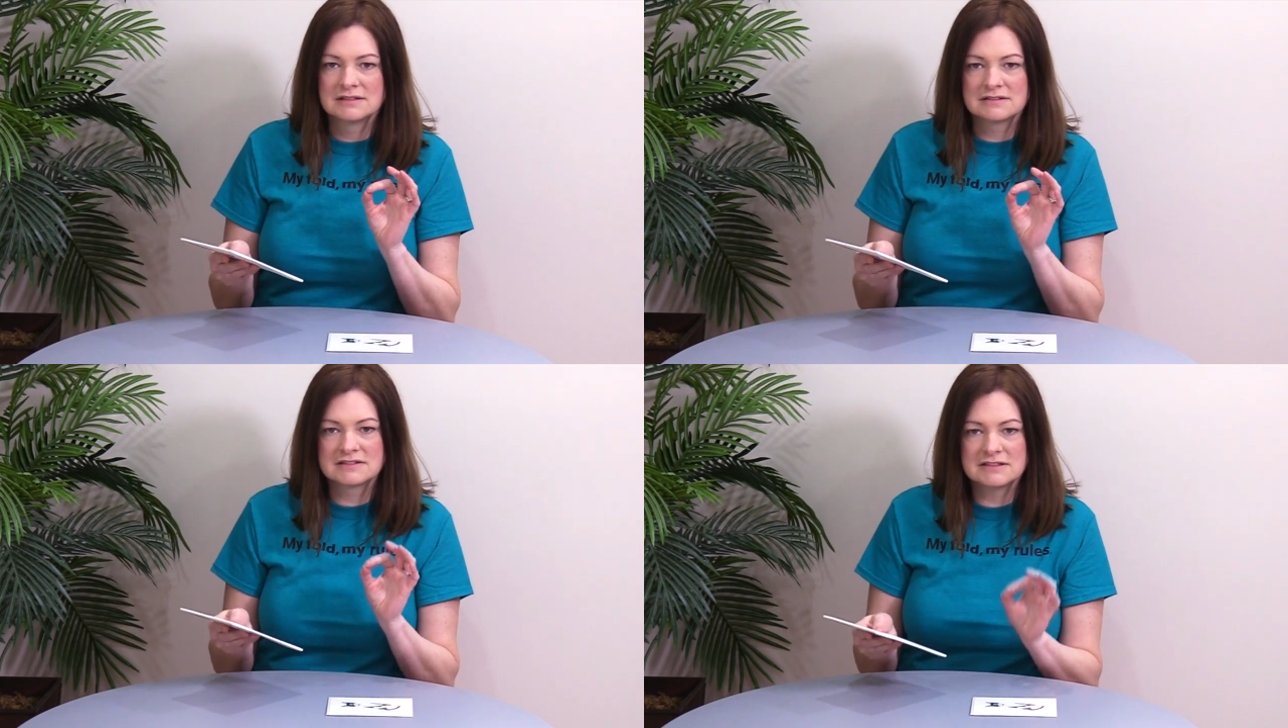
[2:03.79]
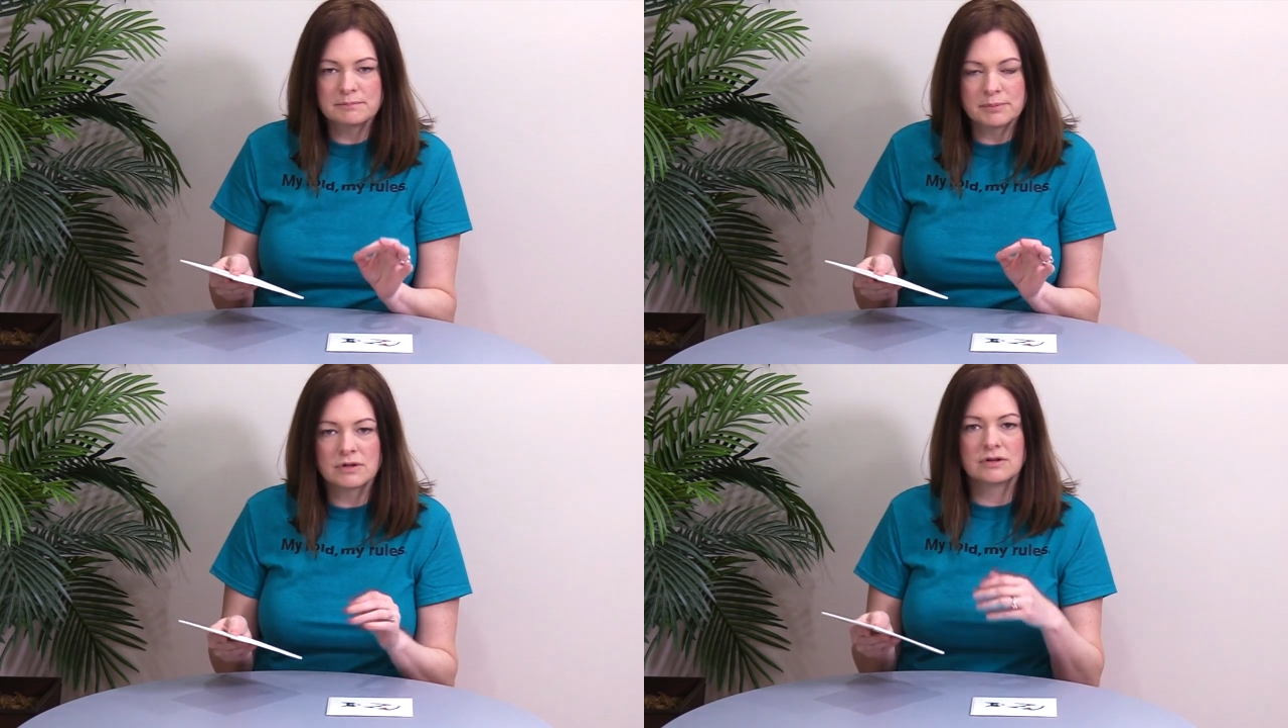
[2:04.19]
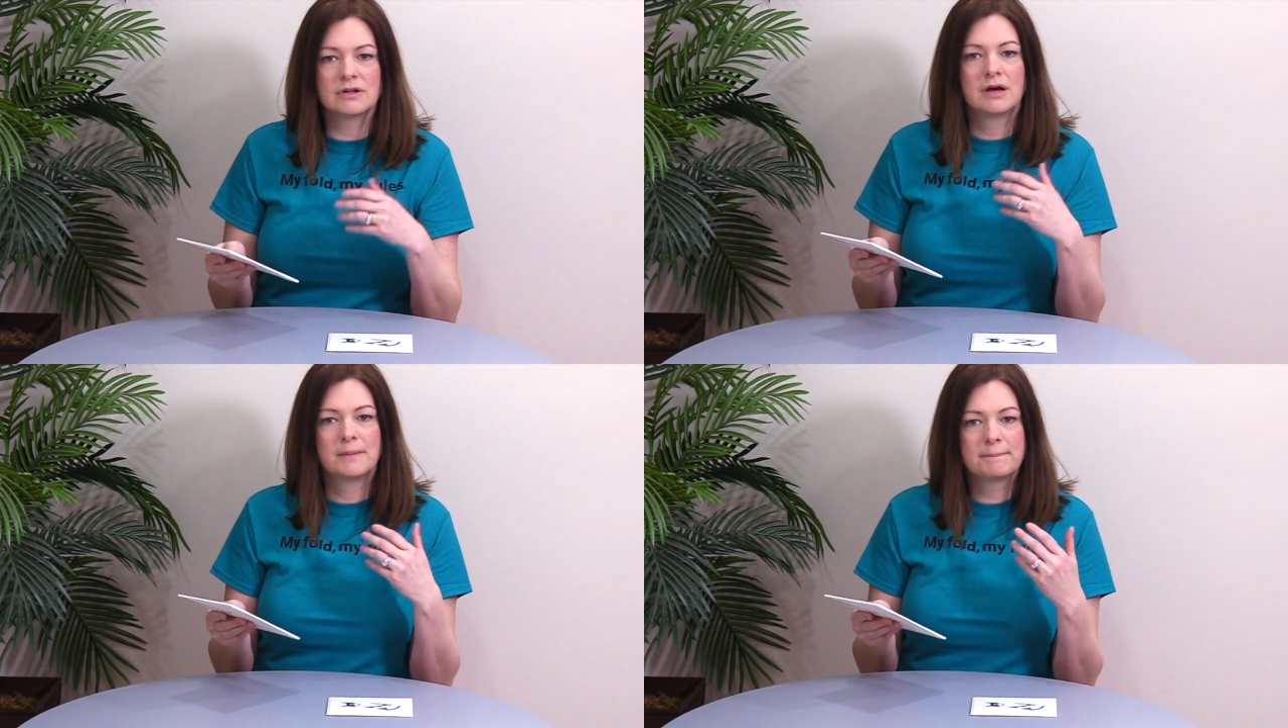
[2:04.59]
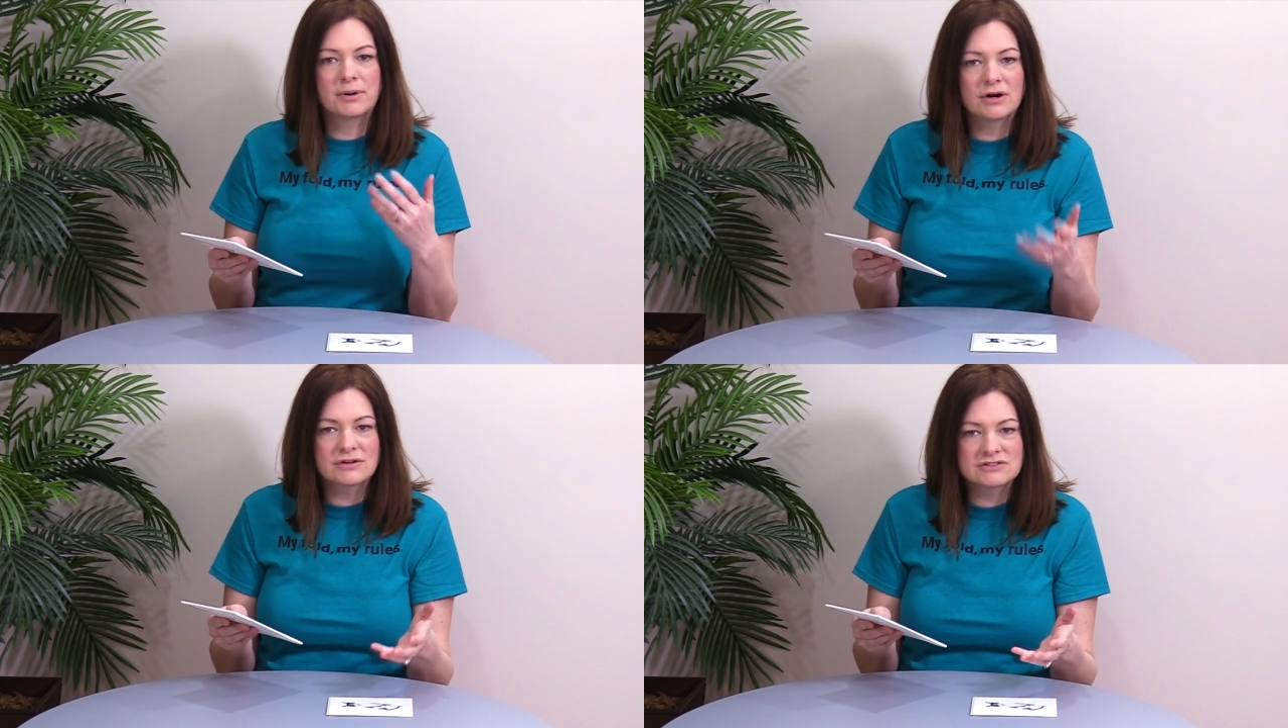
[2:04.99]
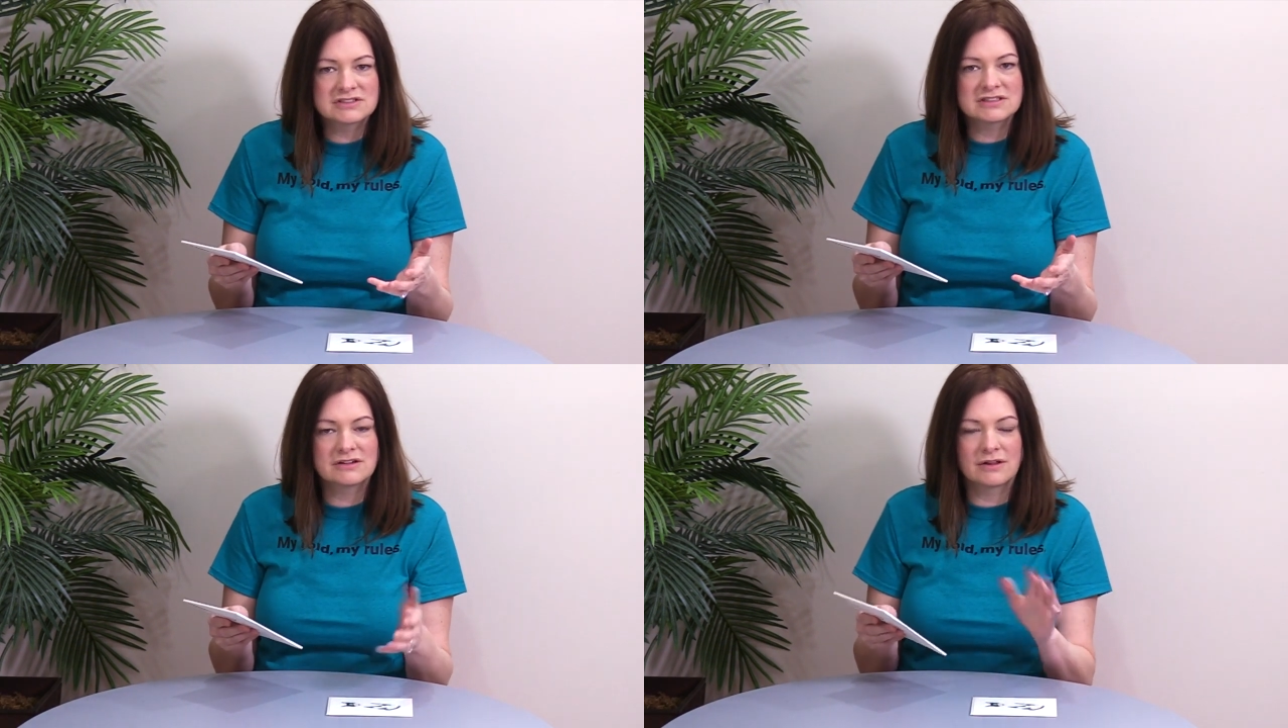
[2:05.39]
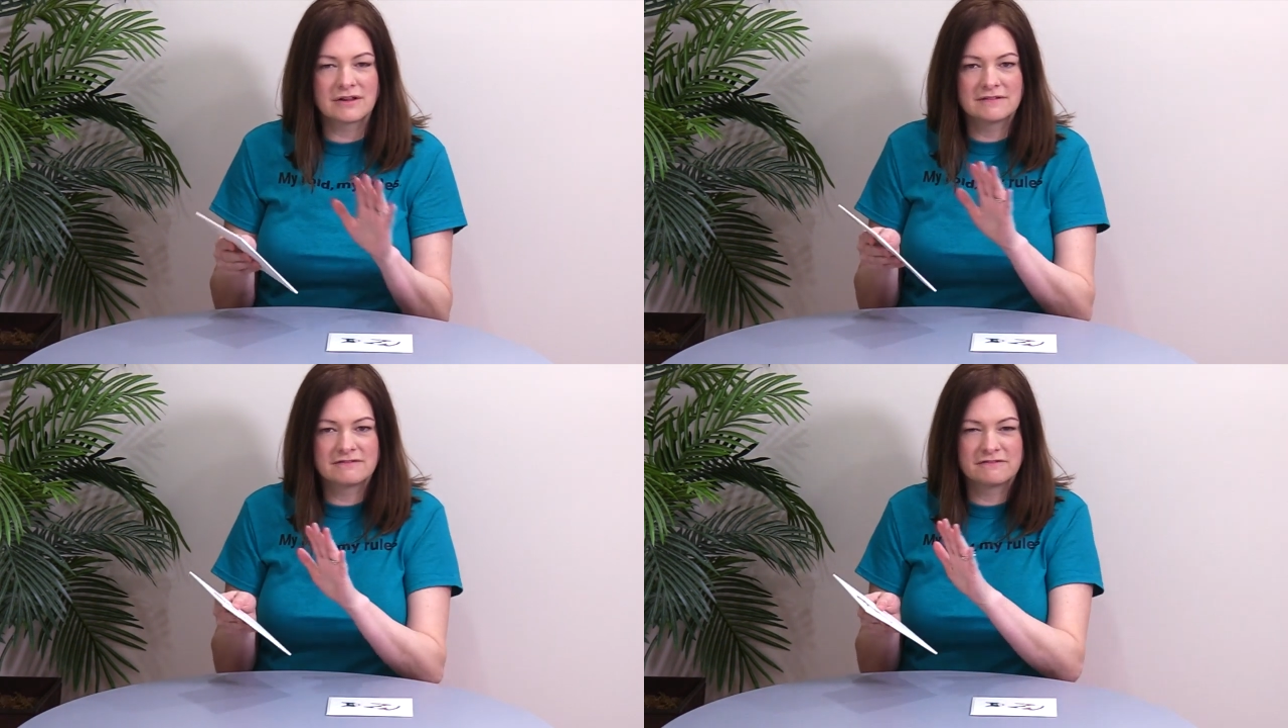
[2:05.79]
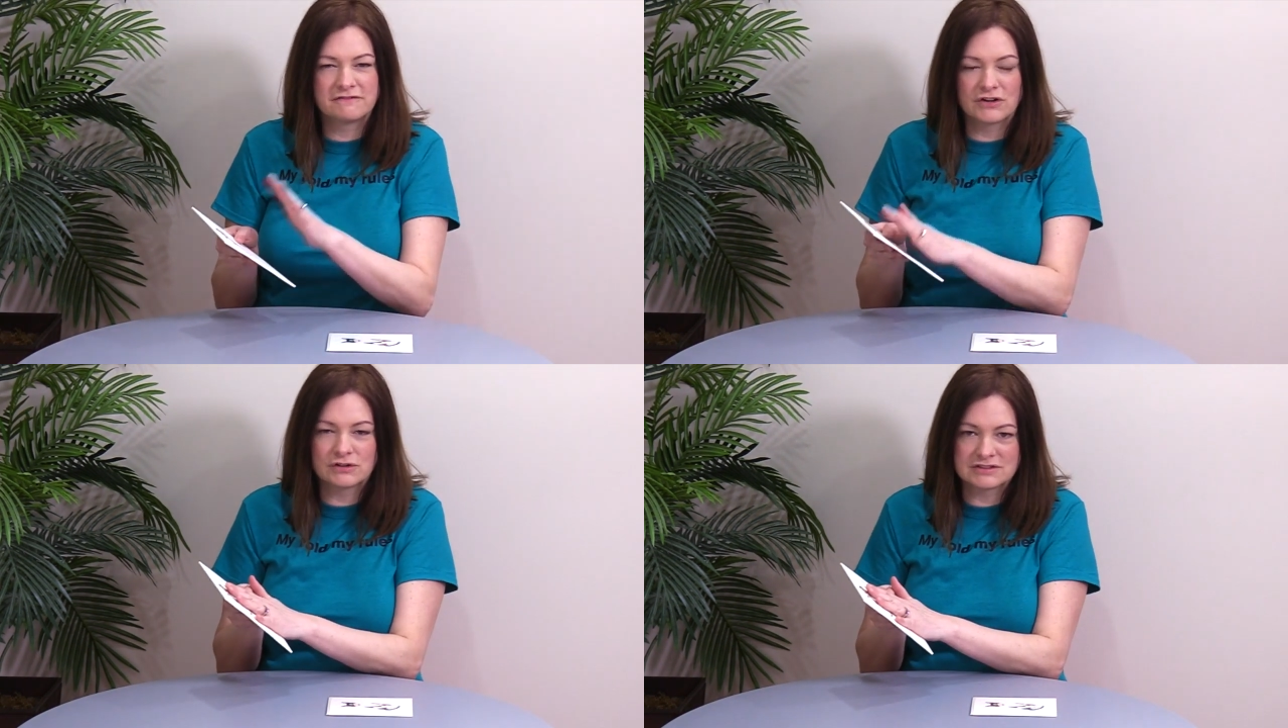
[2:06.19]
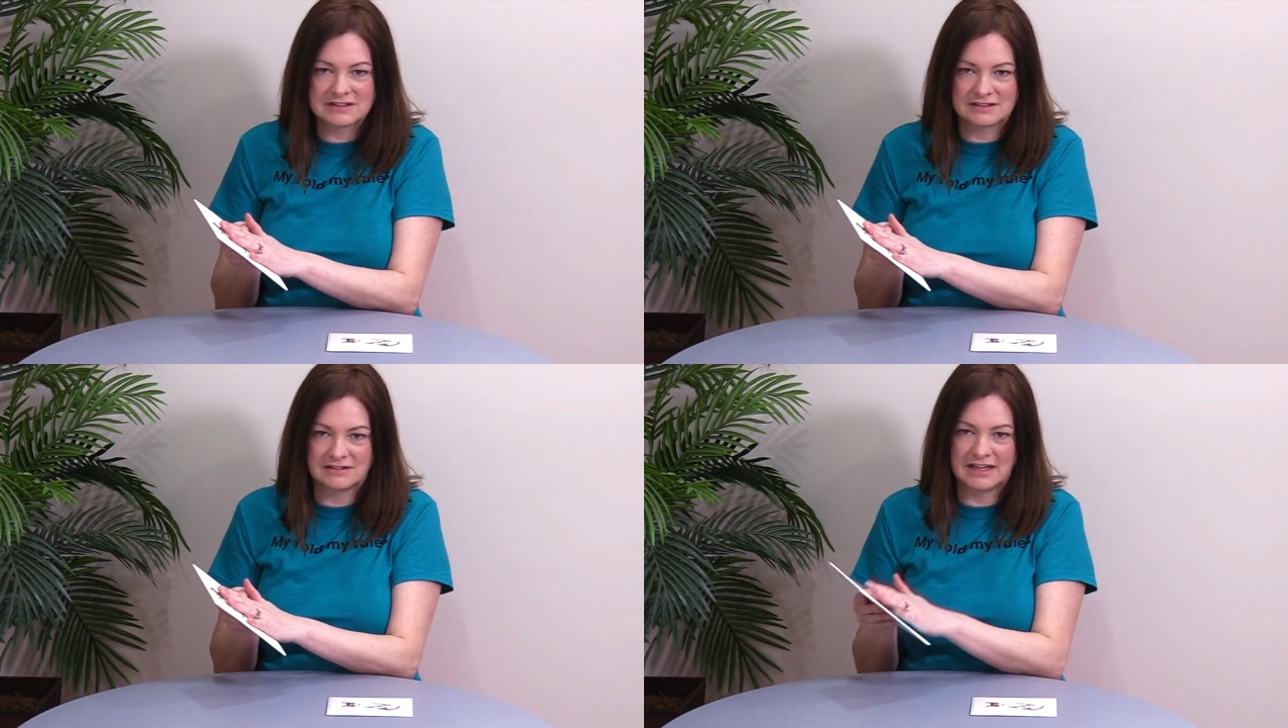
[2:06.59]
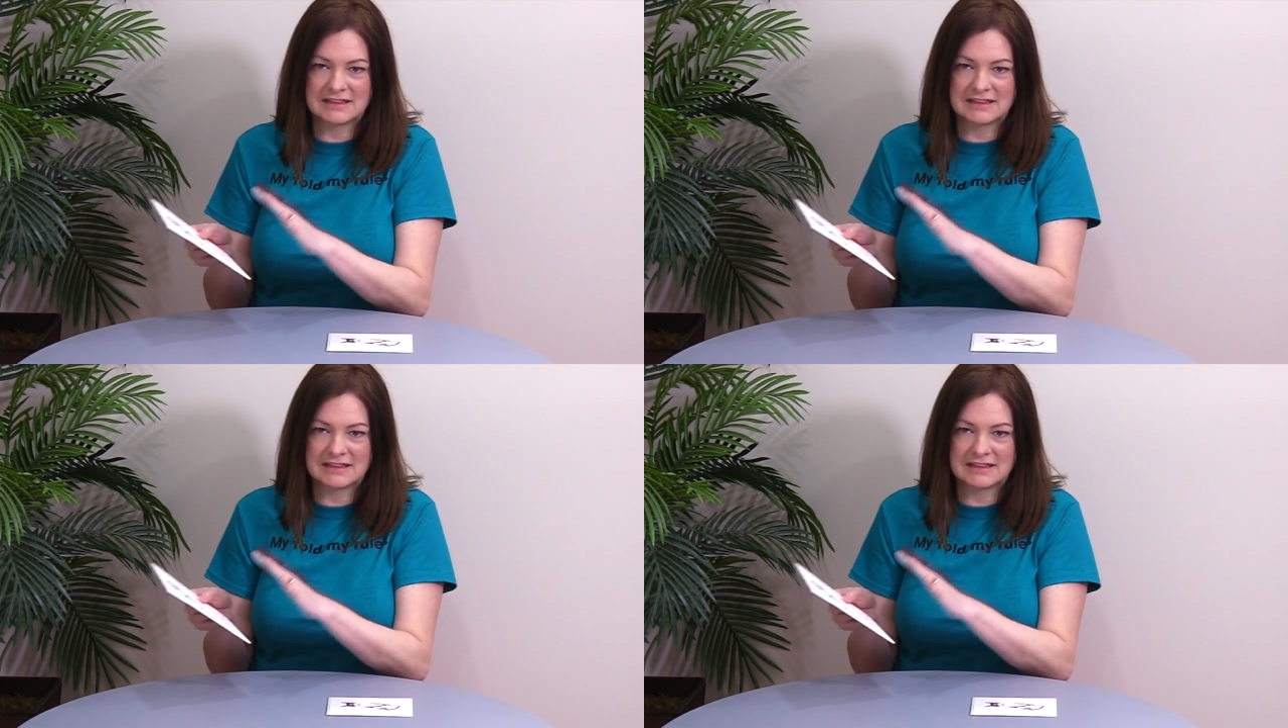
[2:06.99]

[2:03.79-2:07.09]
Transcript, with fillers: simple, personal, versatile.